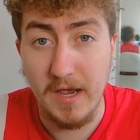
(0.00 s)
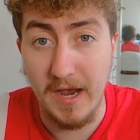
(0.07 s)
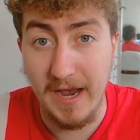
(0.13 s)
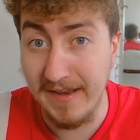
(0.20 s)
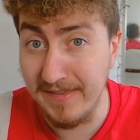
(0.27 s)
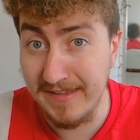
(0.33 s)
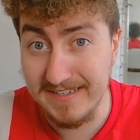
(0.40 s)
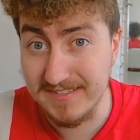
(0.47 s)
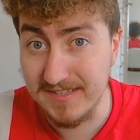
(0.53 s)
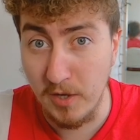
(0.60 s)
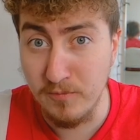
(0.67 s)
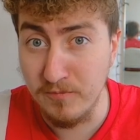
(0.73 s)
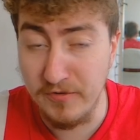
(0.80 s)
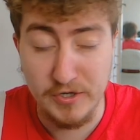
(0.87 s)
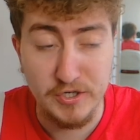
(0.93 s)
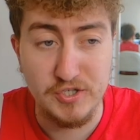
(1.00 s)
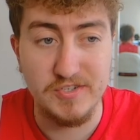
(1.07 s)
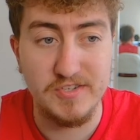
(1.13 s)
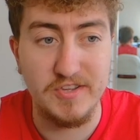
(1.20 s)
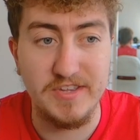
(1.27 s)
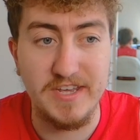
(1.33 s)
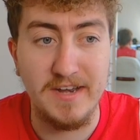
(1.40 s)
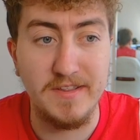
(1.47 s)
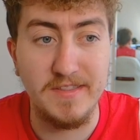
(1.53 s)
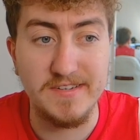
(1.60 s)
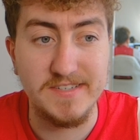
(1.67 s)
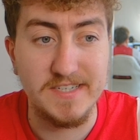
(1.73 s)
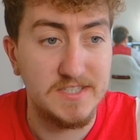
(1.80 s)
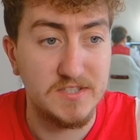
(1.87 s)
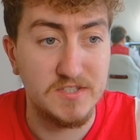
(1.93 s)
and his loan finishes at the end of the
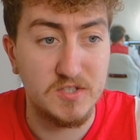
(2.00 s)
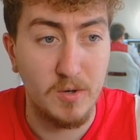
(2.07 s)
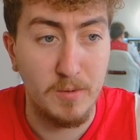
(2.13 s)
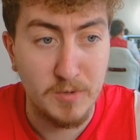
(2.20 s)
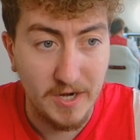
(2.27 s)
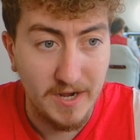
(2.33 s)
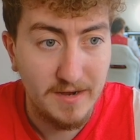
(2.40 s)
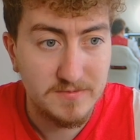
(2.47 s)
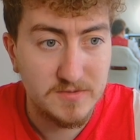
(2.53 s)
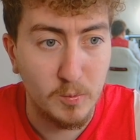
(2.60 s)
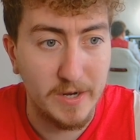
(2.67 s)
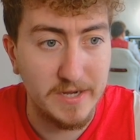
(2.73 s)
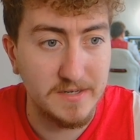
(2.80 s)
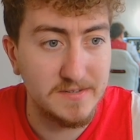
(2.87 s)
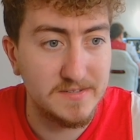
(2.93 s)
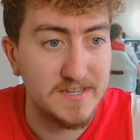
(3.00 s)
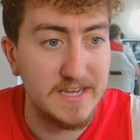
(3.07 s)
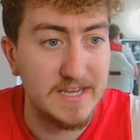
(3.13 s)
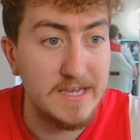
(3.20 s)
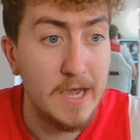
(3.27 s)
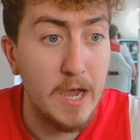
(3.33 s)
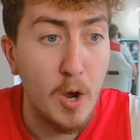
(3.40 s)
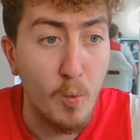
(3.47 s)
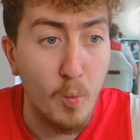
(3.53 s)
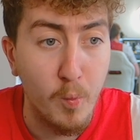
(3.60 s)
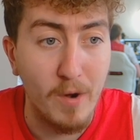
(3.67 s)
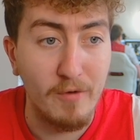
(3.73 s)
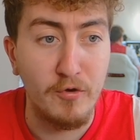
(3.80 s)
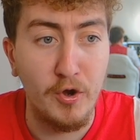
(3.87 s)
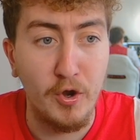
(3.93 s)
season. So I'm going to have to wait and see
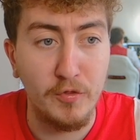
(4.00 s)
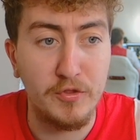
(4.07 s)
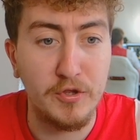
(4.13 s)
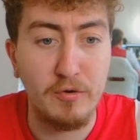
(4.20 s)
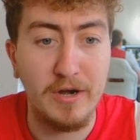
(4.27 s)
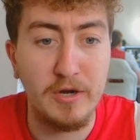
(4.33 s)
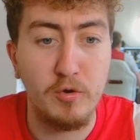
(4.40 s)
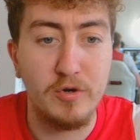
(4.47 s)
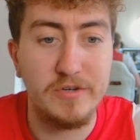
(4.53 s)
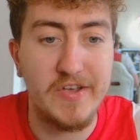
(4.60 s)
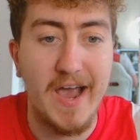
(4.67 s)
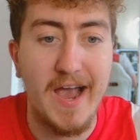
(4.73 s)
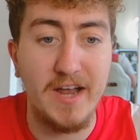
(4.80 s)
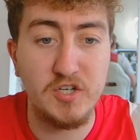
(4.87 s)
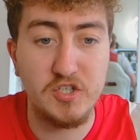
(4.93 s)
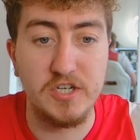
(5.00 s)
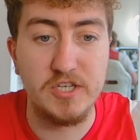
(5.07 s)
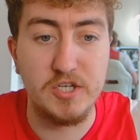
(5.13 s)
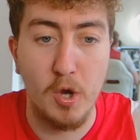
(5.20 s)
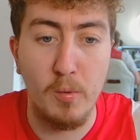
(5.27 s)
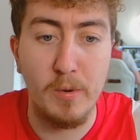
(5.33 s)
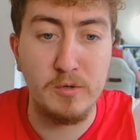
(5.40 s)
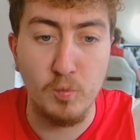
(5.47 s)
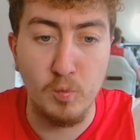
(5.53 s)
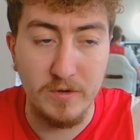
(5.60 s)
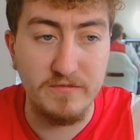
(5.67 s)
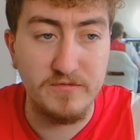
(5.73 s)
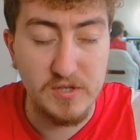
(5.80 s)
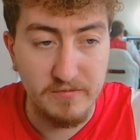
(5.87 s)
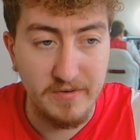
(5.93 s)
whether or not De Gregor is actually going
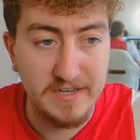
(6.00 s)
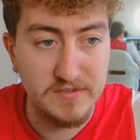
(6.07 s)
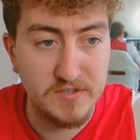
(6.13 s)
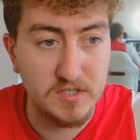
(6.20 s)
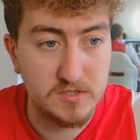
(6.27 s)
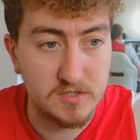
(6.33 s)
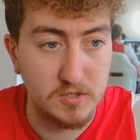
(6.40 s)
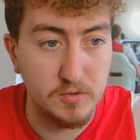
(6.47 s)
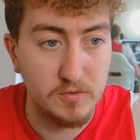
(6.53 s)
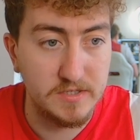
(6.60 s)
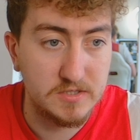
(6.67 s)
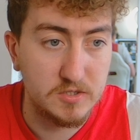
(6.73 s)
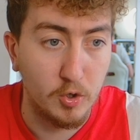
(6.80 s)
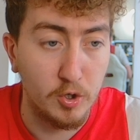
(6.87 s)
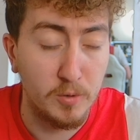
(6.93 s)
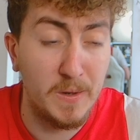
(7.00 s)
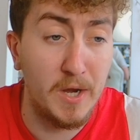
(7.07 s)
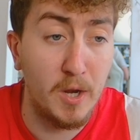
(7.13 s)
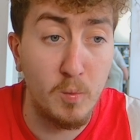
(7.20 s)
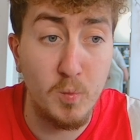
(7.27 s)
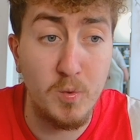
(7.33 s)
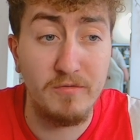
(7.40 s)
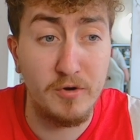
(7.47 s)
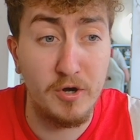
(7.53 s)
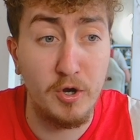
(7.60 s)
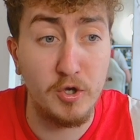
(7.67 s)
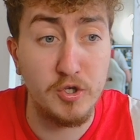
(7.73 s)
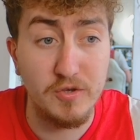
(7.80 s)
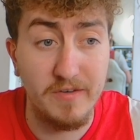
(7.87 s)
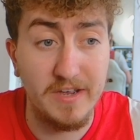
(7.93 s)
with Juventus to this tournament, and whether or
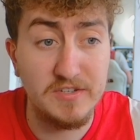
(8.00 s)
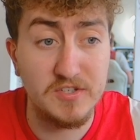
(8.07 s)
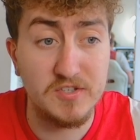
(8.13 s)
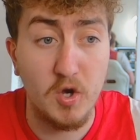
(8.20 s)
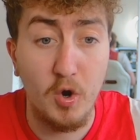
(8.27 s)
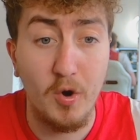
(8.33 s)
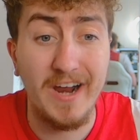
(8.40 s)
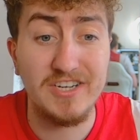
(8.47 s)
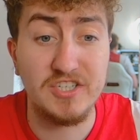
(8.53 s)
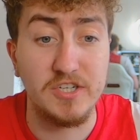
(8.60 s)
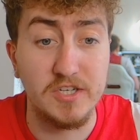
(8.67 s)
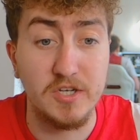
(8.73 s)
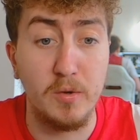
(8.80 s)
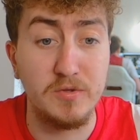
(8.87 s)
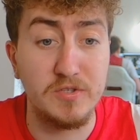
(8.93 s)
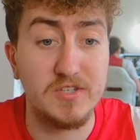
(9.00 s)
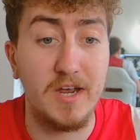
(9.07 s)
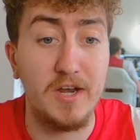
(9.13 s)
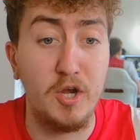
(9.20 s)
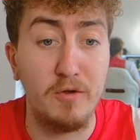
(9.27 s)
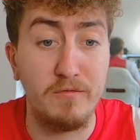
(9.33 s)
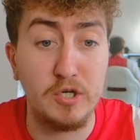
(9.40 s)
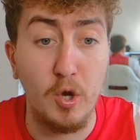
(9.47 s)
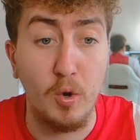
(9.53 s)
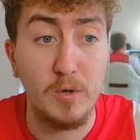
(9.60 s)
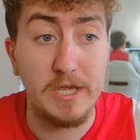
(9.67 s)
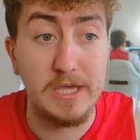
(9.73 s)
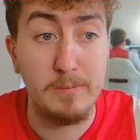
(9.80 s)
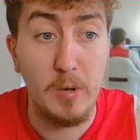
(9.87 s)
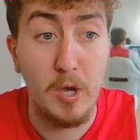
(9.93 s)
not Juventus are actually going to sign another
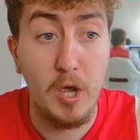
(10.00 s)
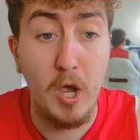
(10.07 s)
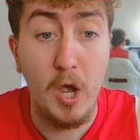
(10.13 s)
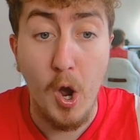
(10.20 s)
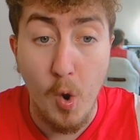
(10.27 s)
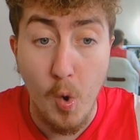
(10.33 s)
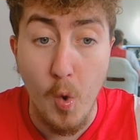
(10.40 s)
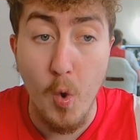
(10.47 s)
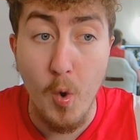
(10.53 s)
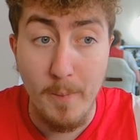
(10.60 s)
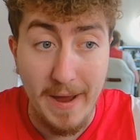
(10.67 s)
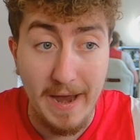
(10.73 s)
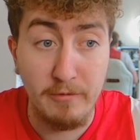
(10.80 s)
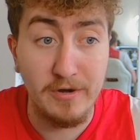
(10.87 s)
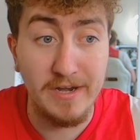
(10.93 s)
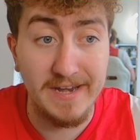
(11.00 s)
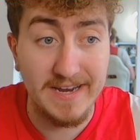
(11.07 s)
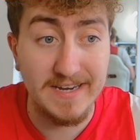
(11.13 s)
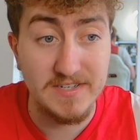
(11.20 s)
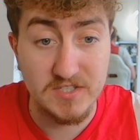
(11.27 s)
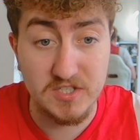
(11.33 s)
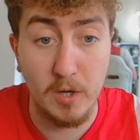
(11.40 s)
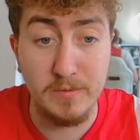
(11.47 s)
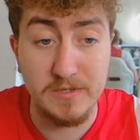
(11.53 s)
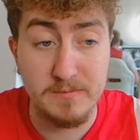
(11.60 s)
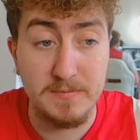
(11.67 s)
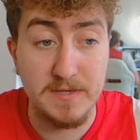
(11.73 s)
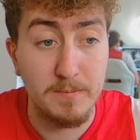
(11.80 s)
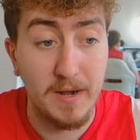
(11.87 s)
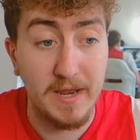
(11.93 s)
goalkeeper, or Perrin is going to
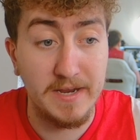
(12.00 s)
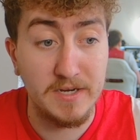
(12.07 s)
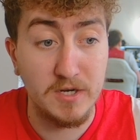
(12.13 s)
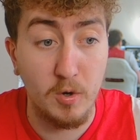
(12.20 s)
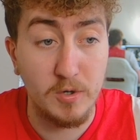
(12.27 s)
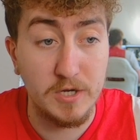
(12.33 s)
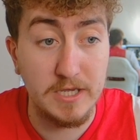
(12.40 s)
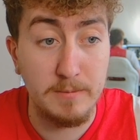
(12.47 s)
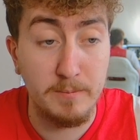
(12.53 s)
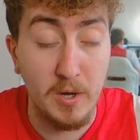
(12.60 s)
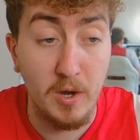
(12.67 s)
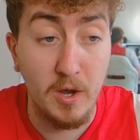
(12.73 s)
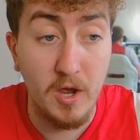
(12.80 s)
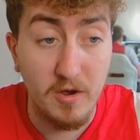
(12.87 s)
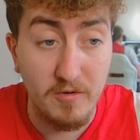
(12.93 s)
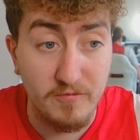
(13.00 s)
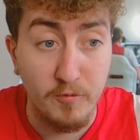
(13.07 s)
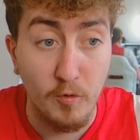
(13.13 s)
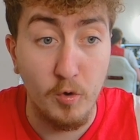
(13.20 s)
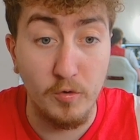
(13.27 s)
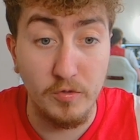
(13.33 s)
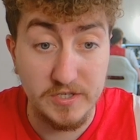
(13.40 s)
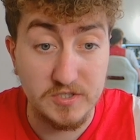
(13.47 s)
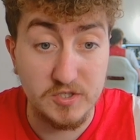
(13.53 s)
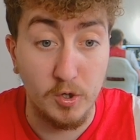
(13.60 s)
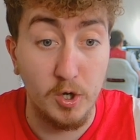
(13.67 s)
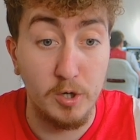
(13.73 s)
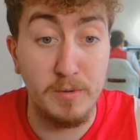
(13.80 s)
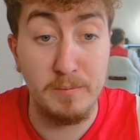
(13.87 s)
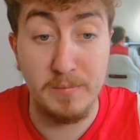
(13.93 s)
be the playing goalkeeper for this
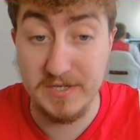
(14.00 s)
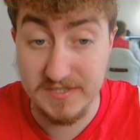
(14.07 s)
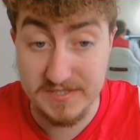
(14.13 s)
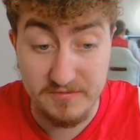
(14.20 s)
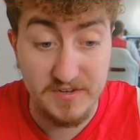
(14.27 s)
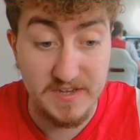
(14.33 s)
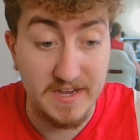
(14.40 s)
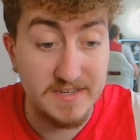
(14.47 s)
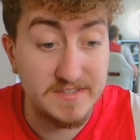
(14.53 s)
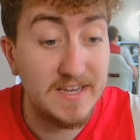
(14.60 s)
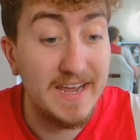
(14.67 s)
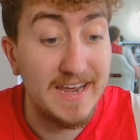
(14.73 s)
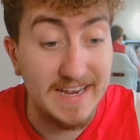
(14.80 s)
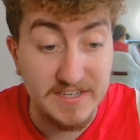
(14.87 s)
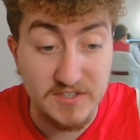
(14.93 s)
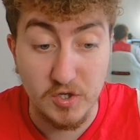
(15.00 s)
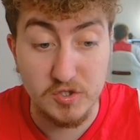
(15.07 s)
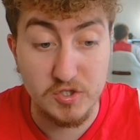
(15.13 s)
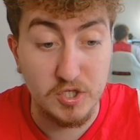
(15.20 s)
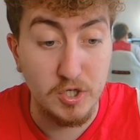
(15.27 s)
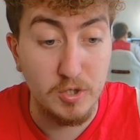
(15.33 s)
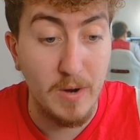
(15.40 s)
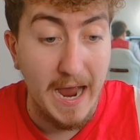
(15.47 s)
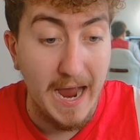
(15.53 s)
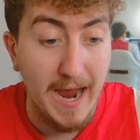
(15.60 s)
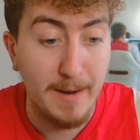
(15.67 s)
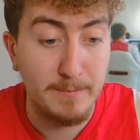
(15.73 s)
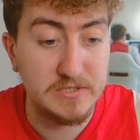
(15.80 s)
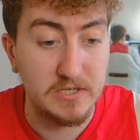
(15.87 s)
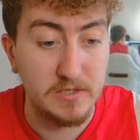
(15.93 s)
tournament. Because if he is, he's got 2
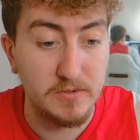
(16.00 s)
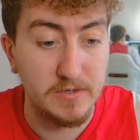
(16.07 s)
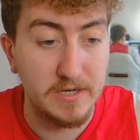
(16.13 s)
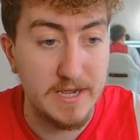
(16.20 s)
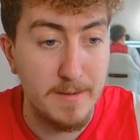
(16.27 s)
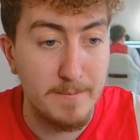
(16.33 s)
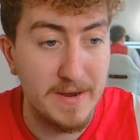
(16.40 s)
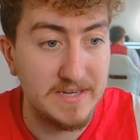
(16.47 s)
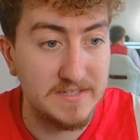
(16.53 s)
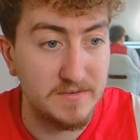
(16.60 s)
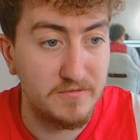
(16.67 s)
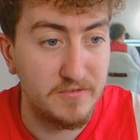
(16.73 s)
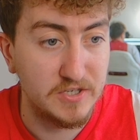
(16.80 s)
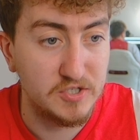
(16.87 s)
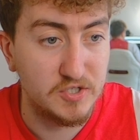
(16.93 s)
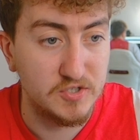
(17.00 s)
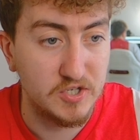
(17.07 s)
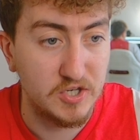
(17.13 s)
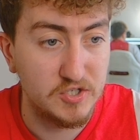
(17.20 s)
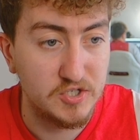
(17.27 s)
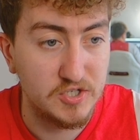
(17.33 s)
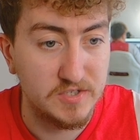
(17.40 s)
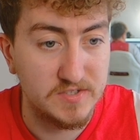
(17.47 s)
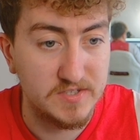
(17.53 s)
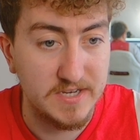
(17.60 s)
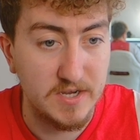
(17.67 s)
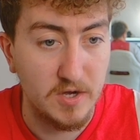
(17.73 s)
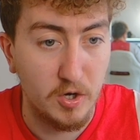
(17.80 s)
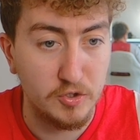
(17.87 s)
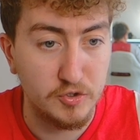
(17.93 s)
absolutely amazing fixtures, as you can see
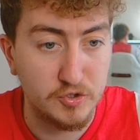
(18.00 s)
on